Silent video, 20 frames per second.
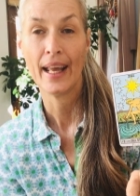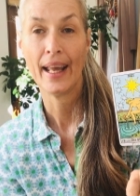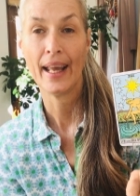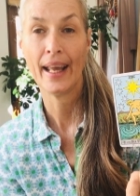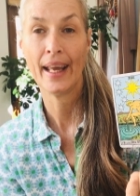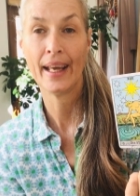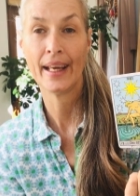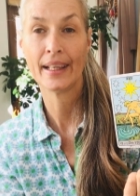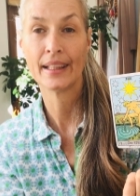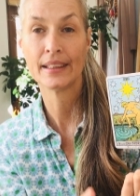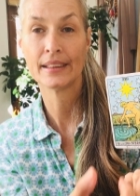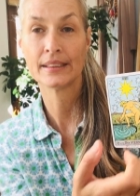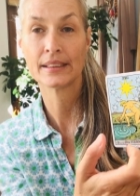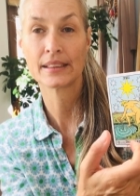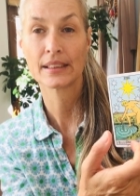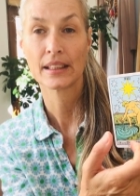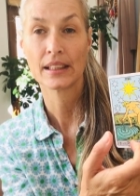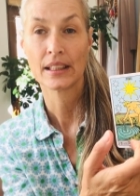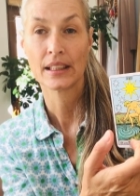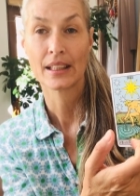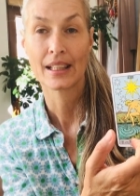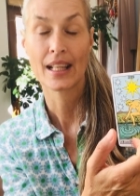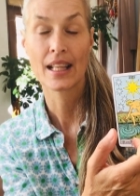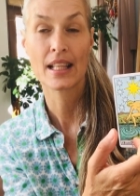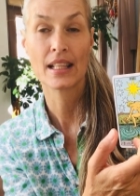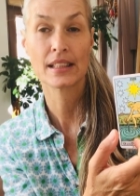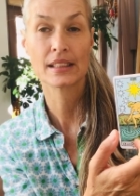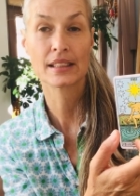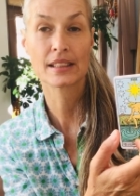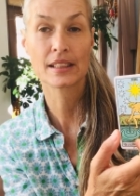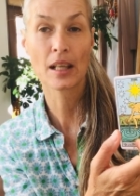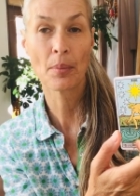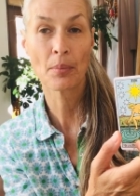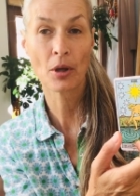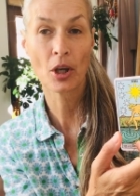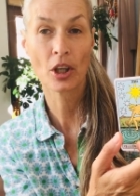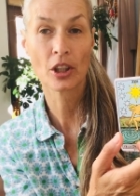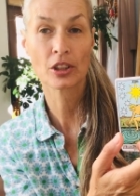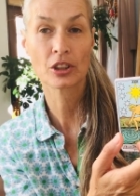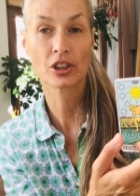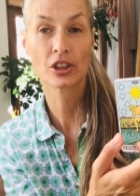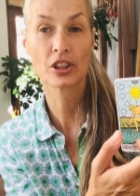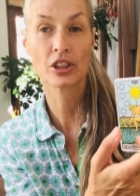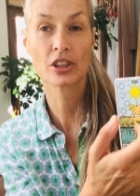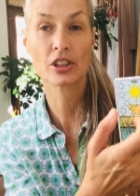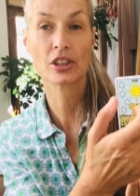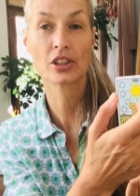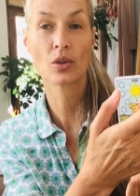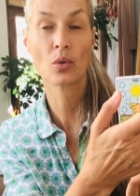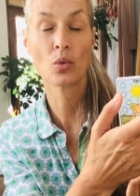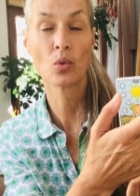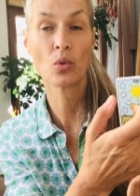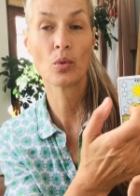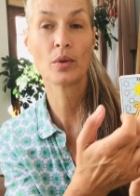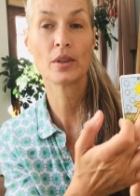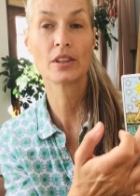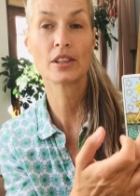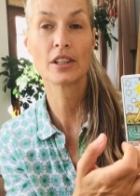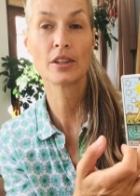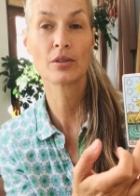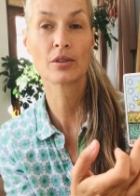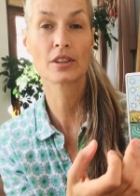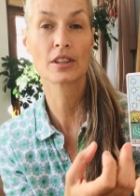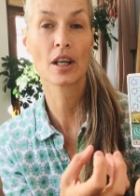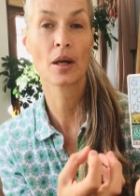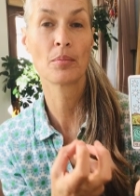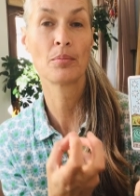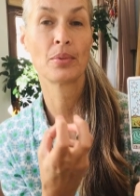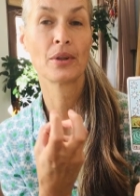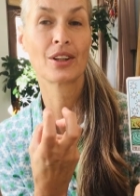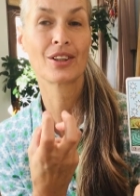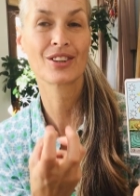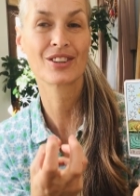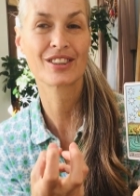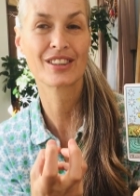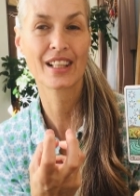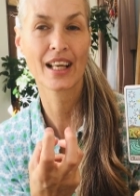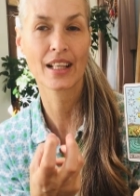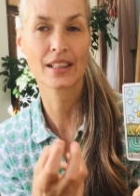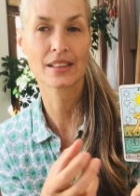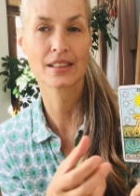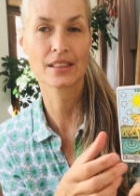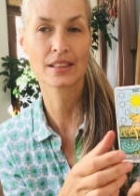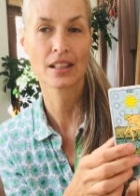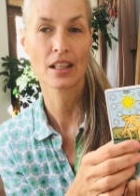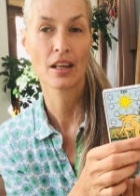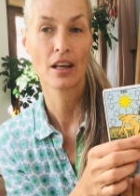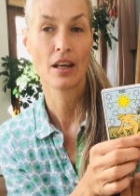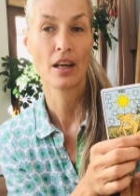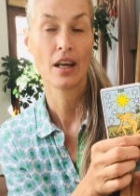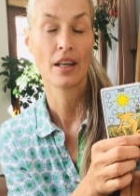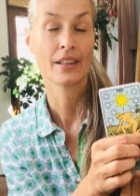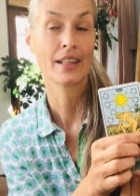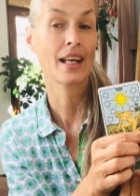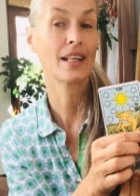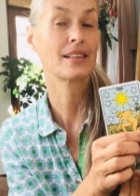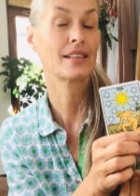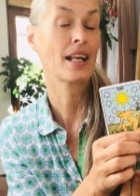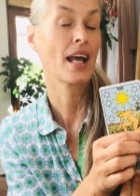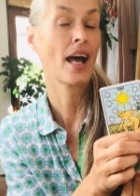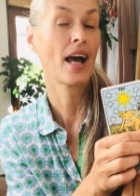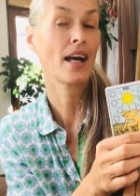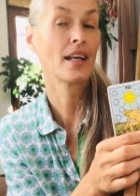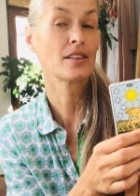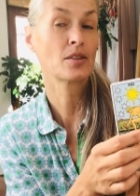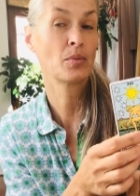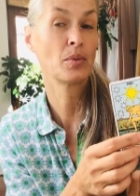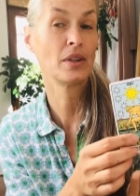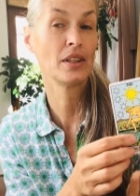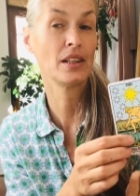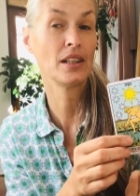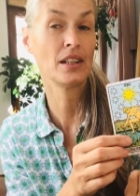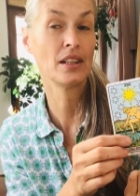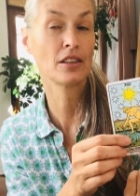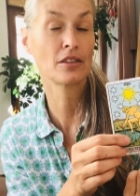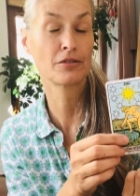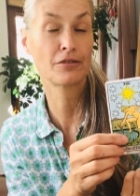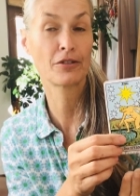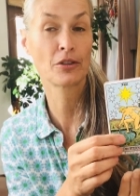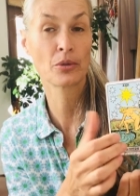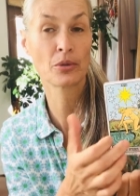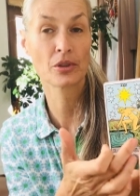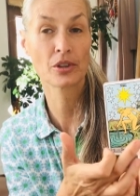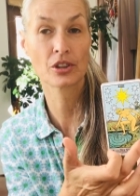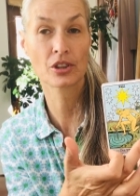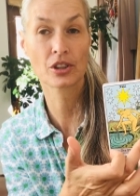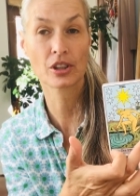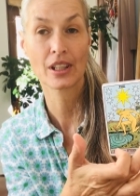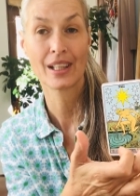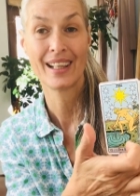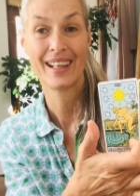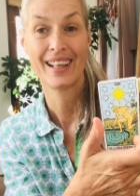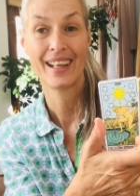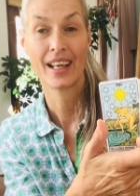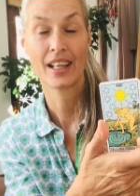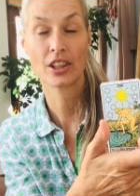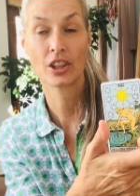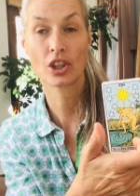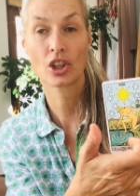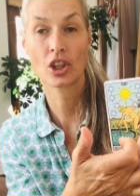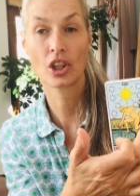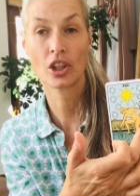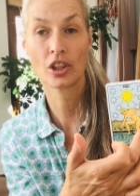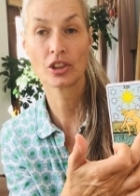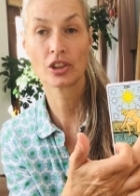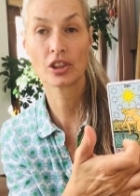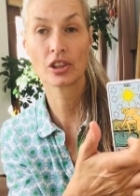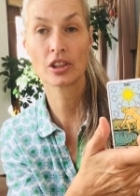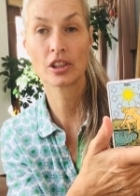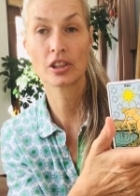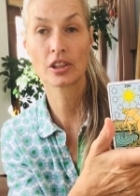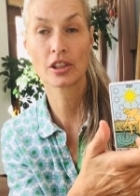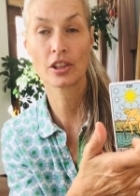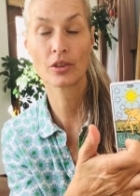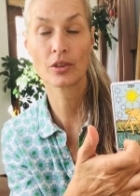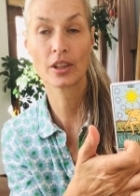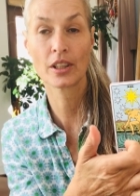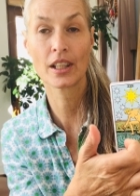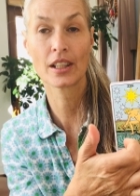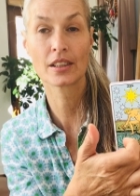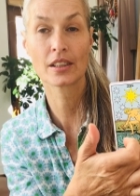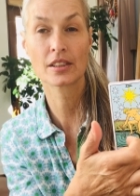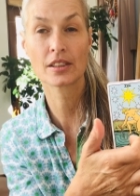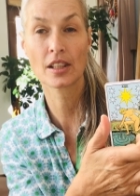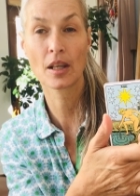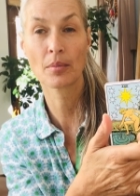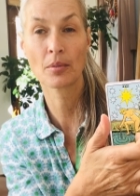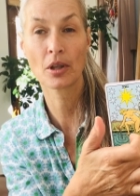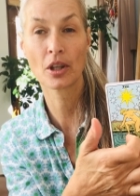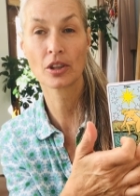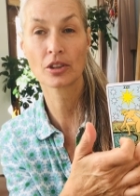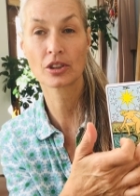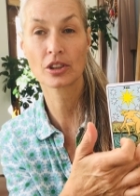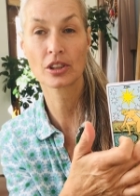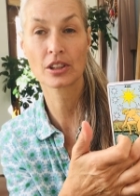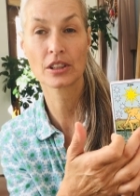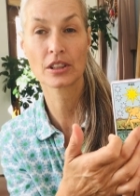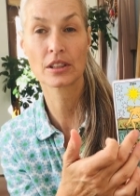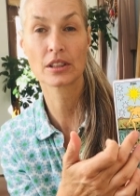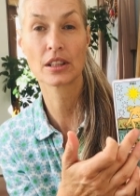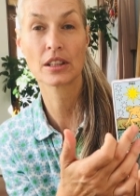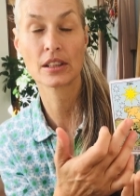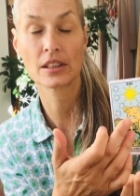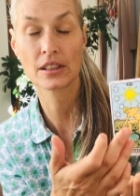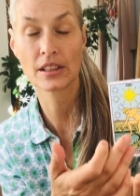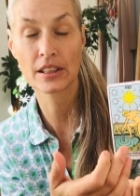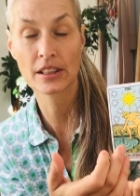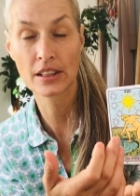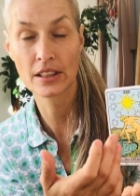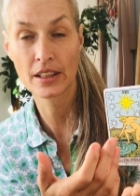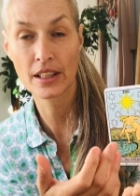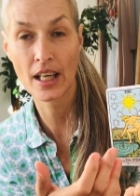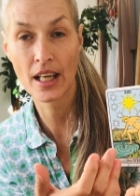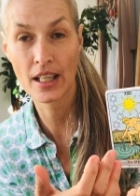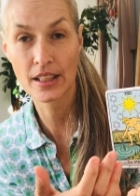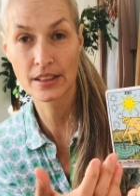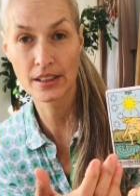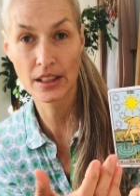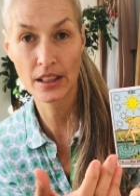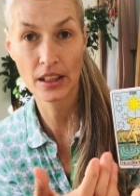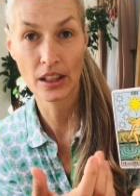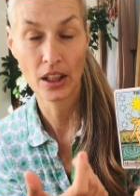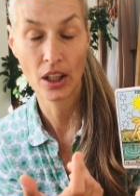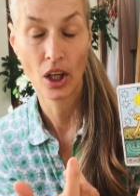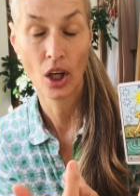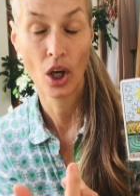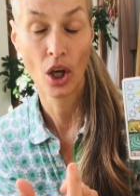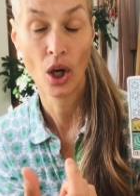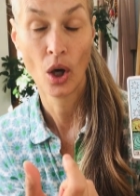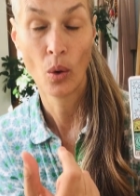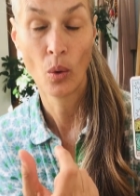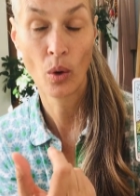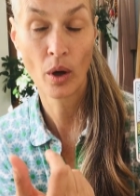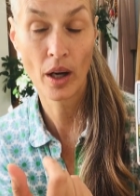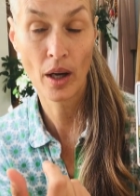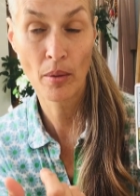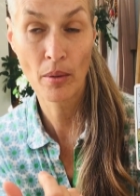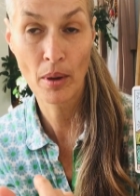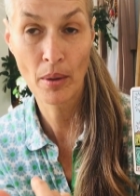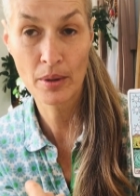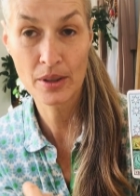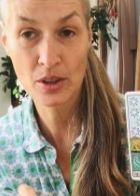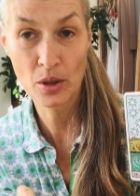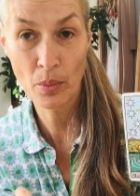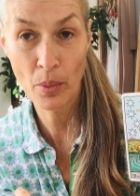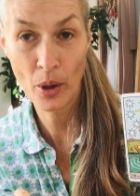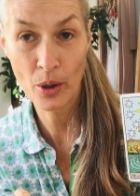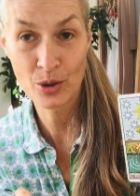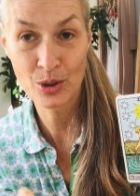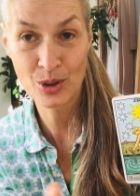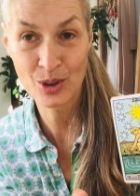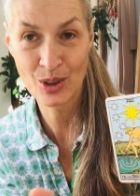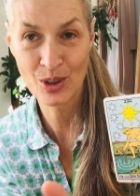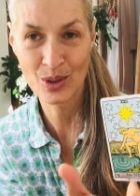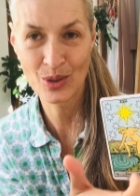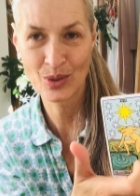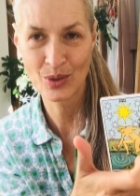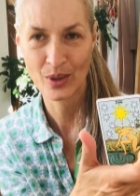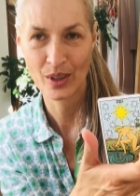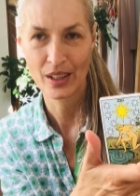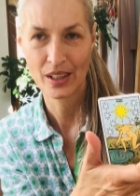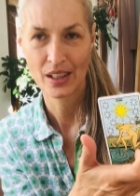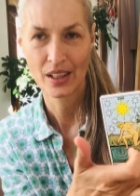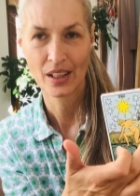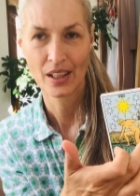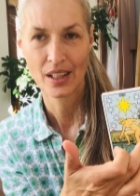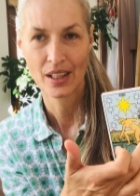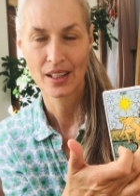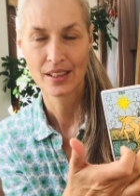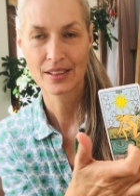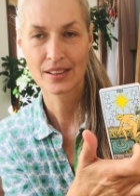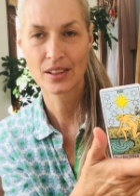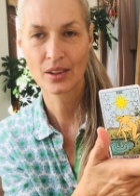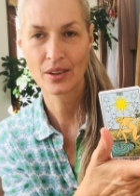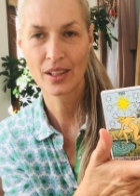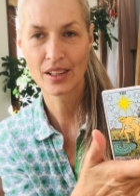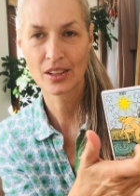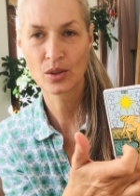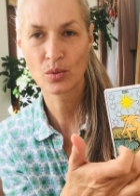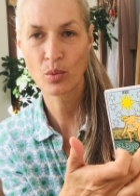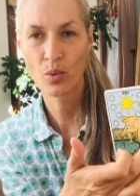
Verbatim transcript: and the subconscious always looks up because that's that has been here first and the conscious is looking at the subconscious and is literally asking, what am I supposed to do? So that's